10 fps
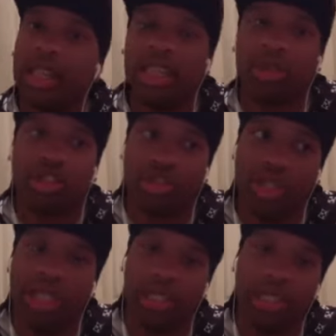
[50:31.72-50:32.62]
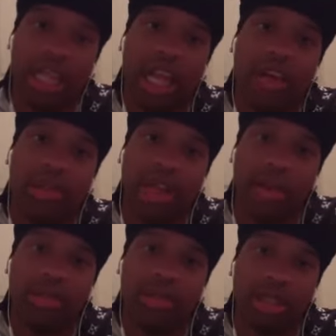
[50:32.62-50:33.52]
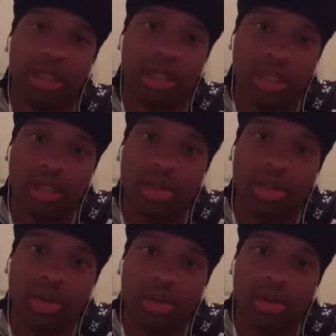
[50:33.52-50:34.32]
streams is allowing albums to